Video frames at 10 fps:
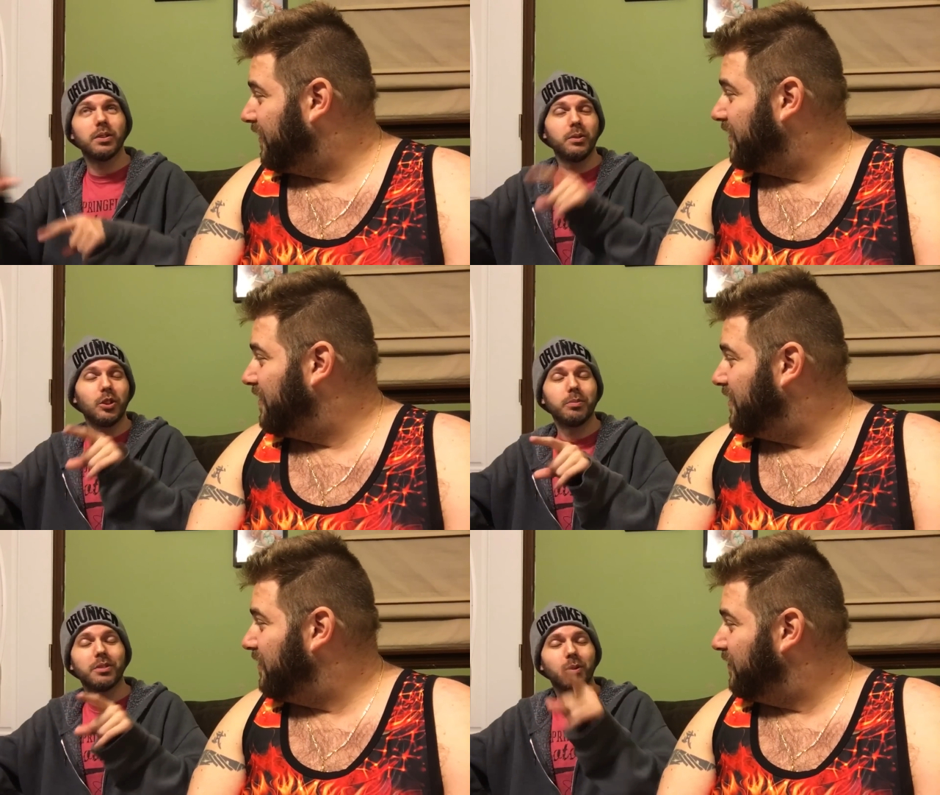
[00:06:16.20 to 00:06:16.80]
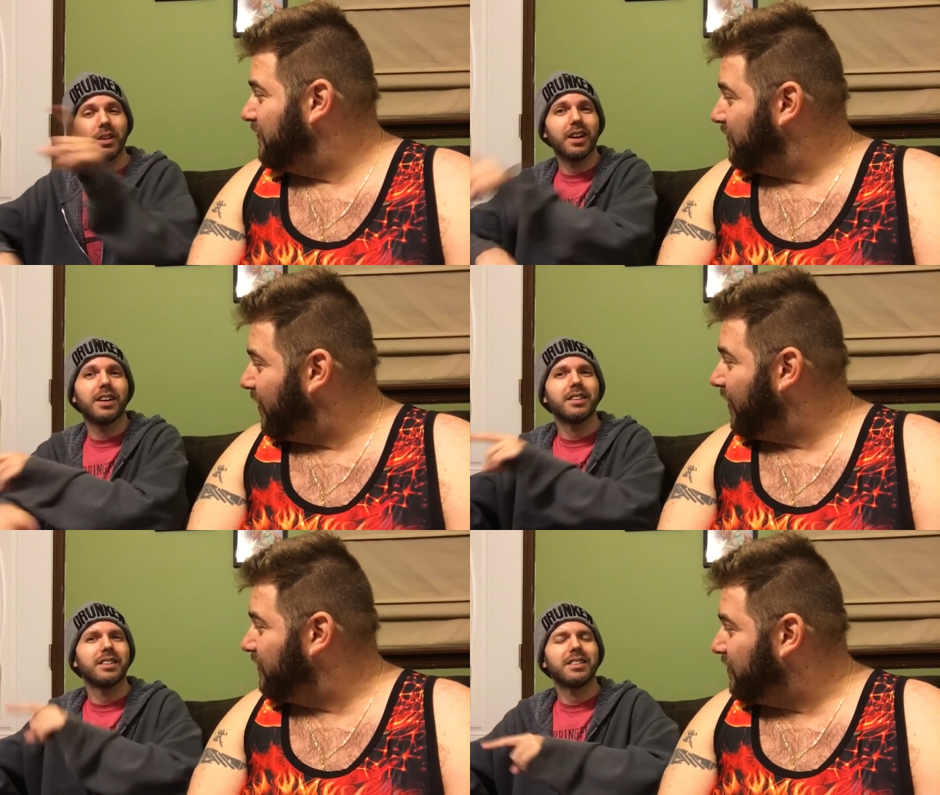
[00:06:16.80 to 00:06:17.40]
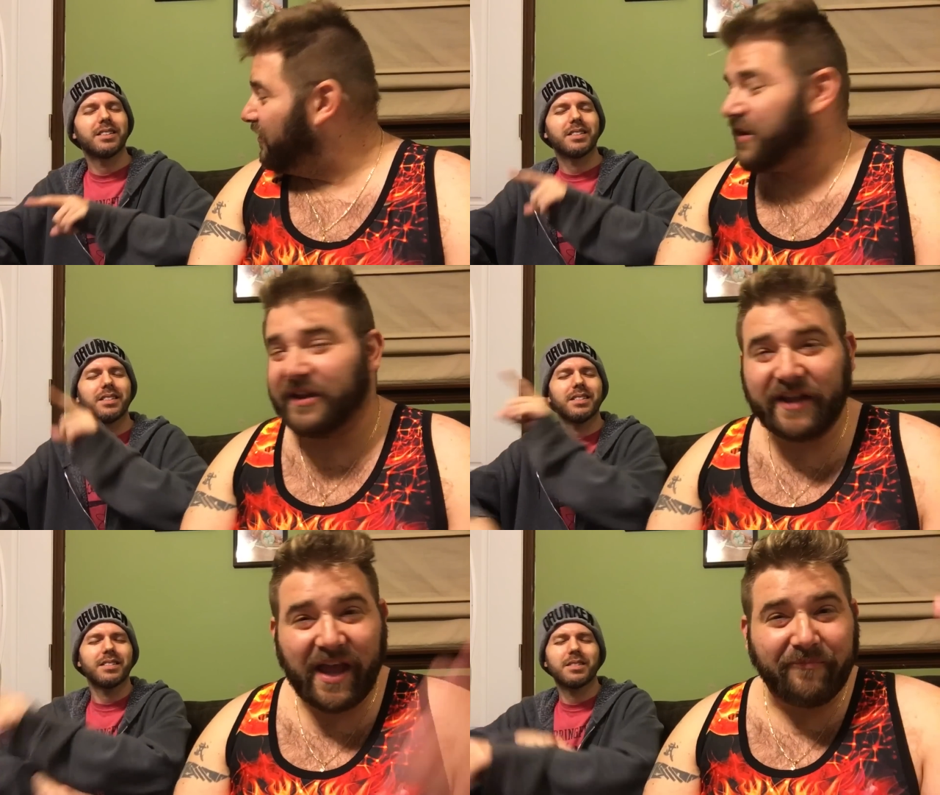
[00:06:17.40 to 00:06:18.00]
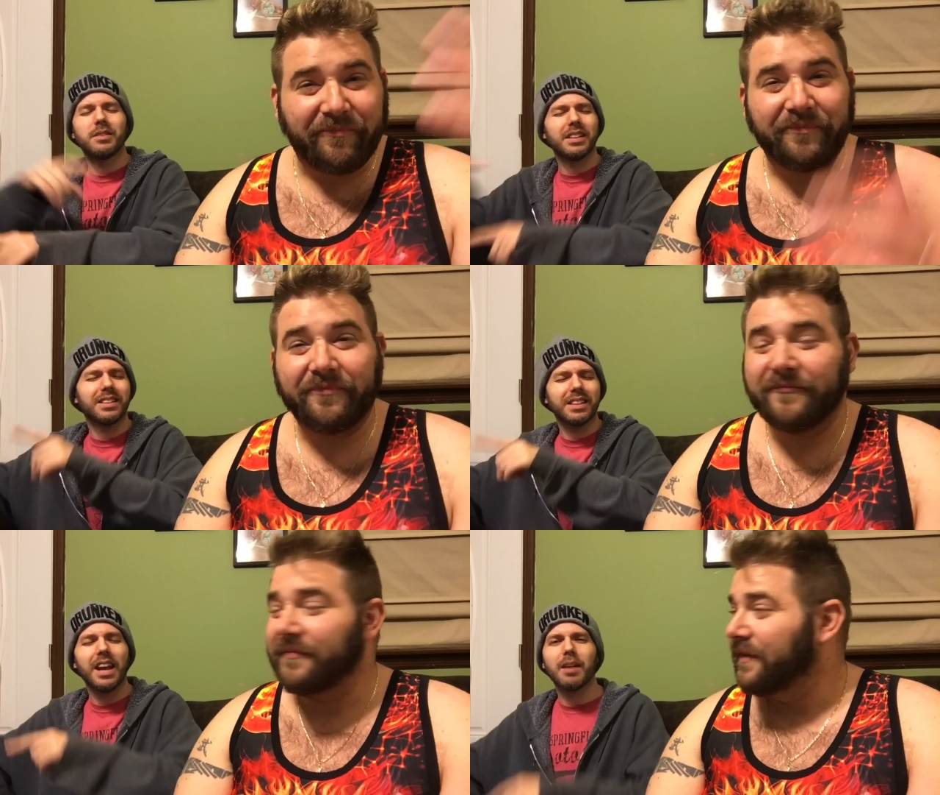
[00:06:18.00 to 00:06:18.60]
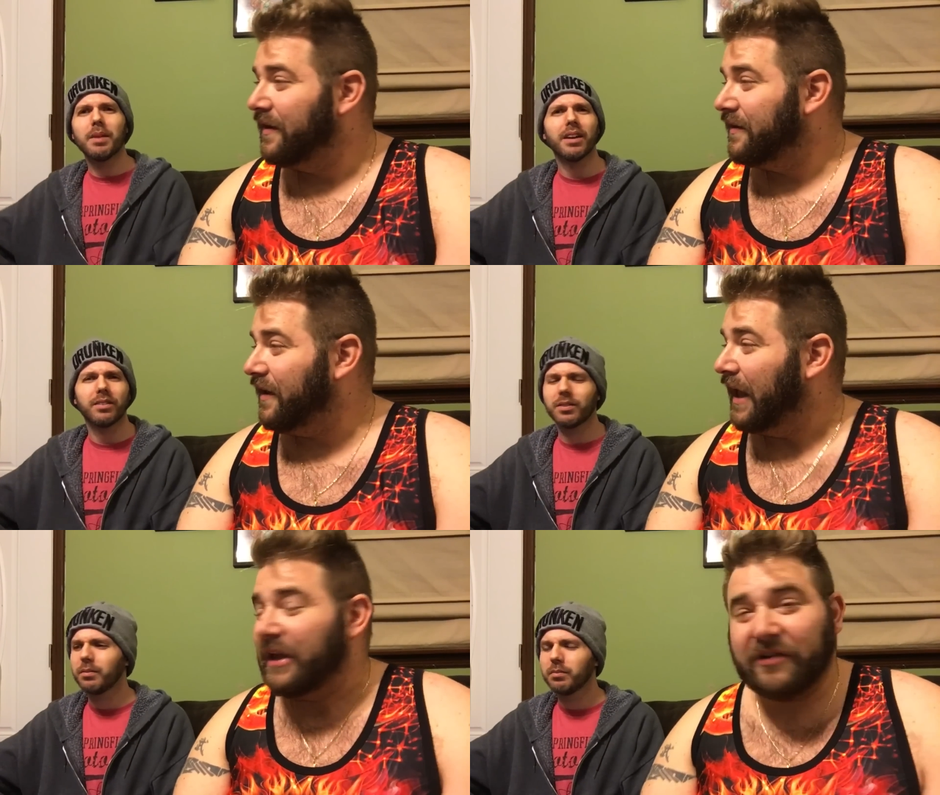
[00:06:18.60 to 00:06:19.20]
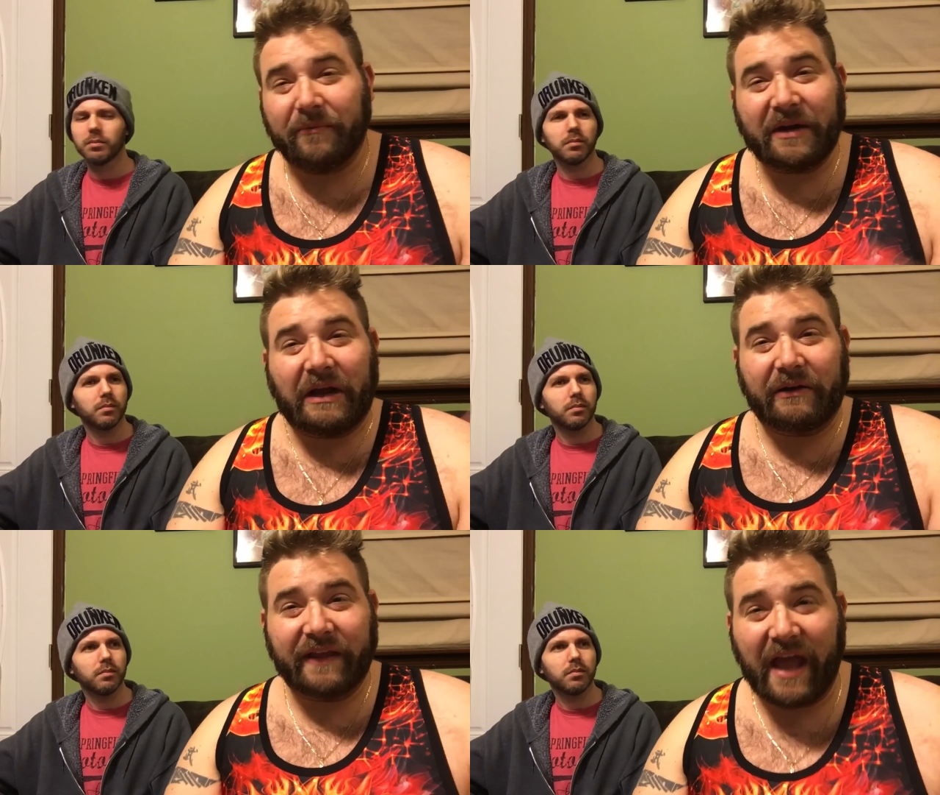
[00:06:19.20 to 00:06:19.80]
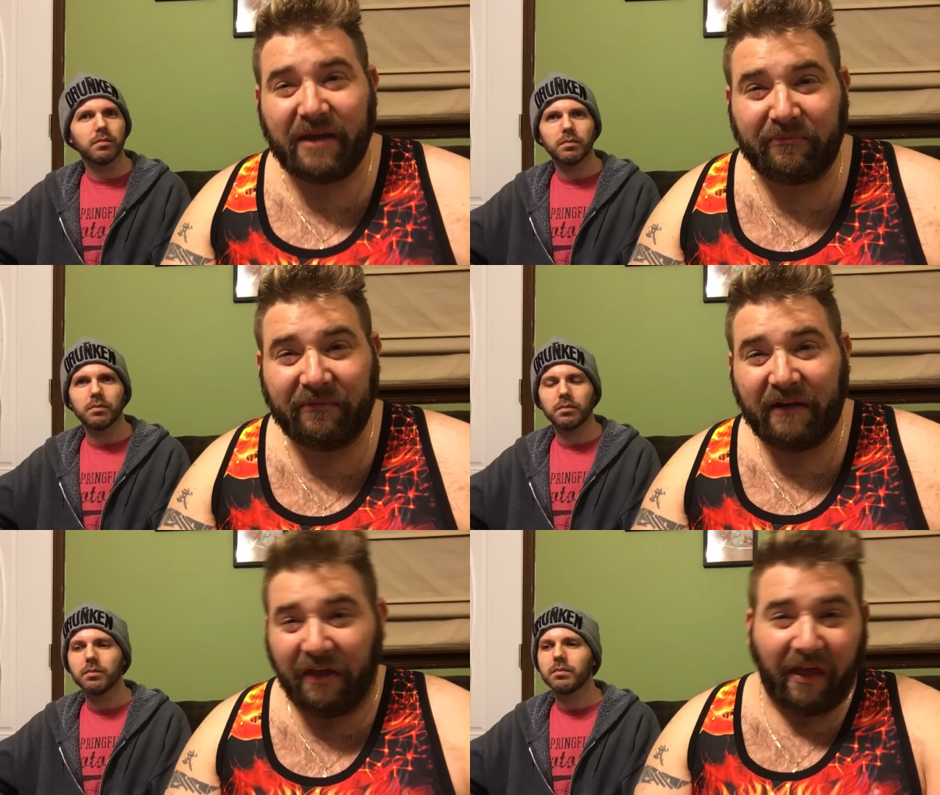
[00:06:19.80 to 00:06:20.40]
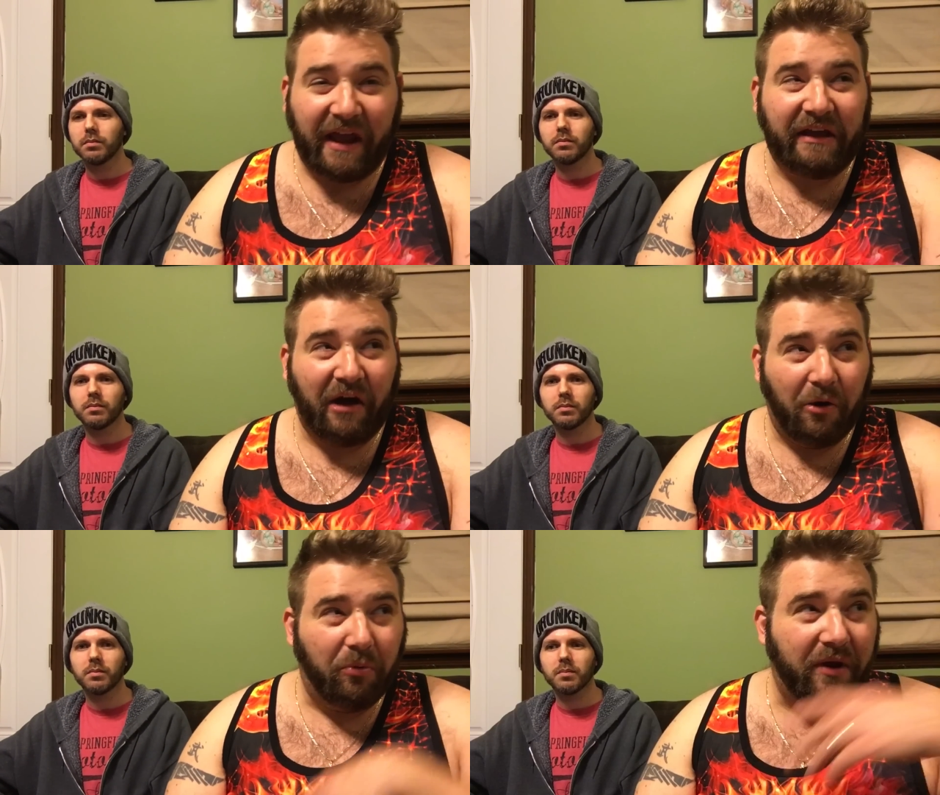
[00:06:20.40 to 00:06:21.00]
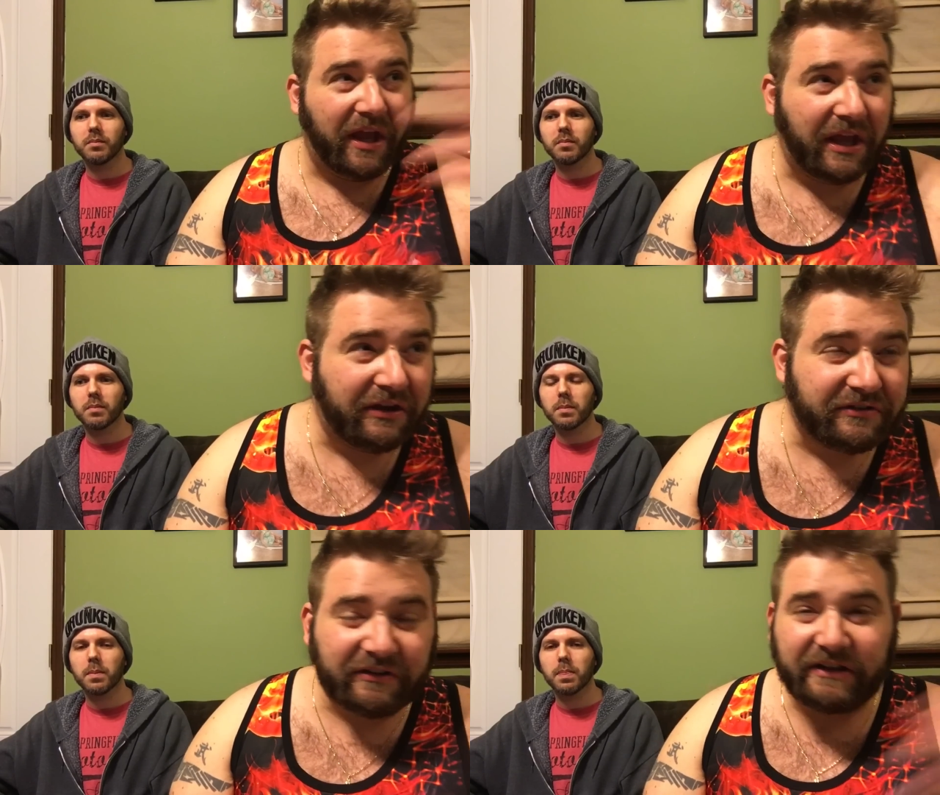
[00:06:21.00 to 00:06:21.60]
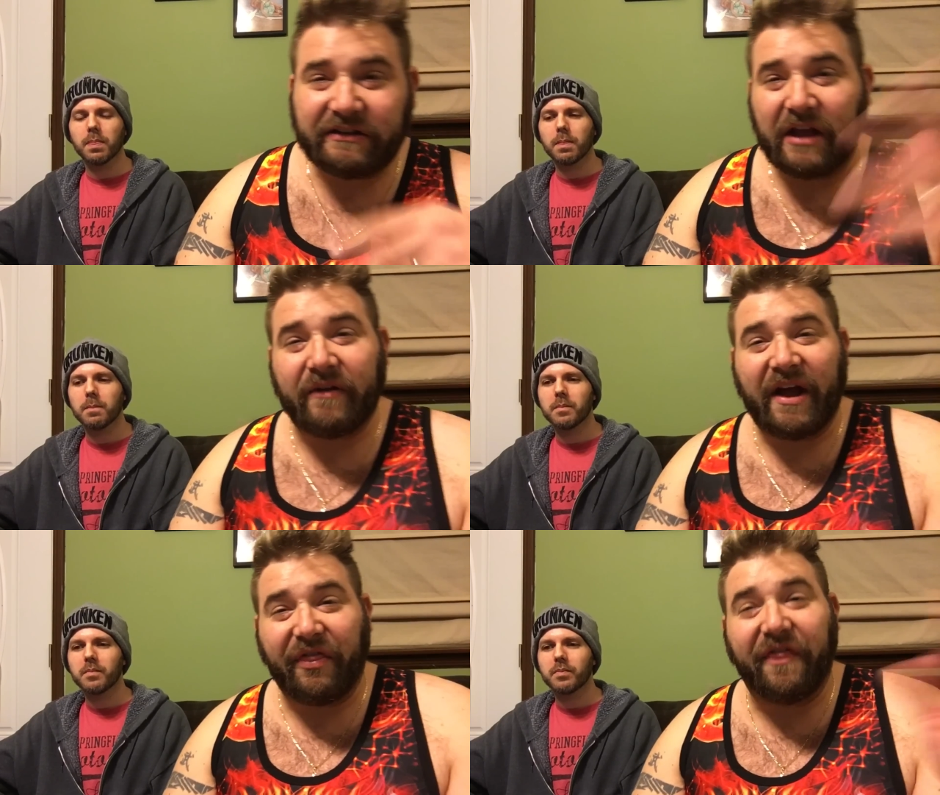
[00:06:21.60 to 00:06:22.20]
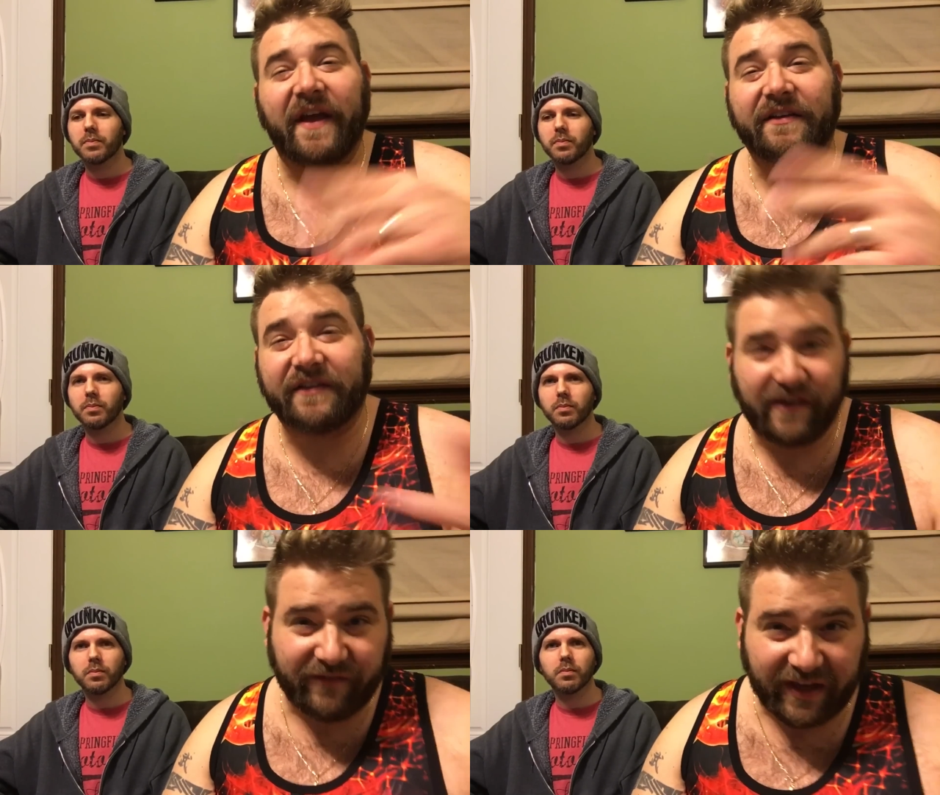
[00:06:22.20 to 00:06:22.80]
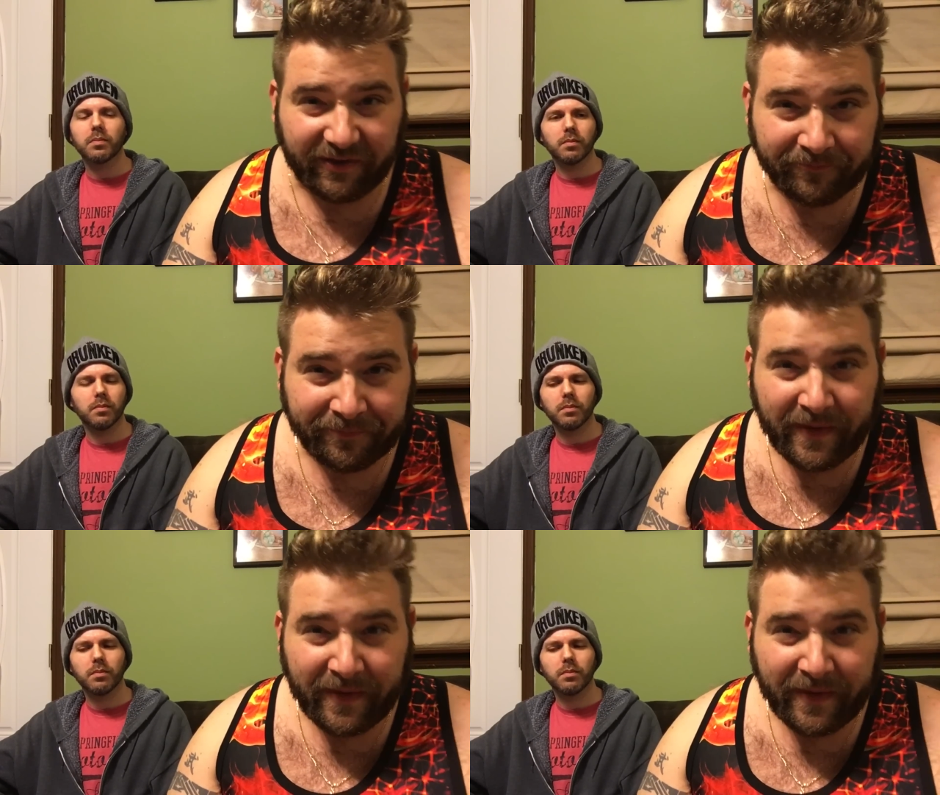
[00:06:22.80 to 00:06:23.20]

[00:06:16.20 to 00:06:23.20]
Speaker 1: or YouTube. It's only on. It's
Speaker 2: only on the game. The, the, game, yes. Yeah. So I'm gonna go on the game and like a week. So let's say around Thanksgiving,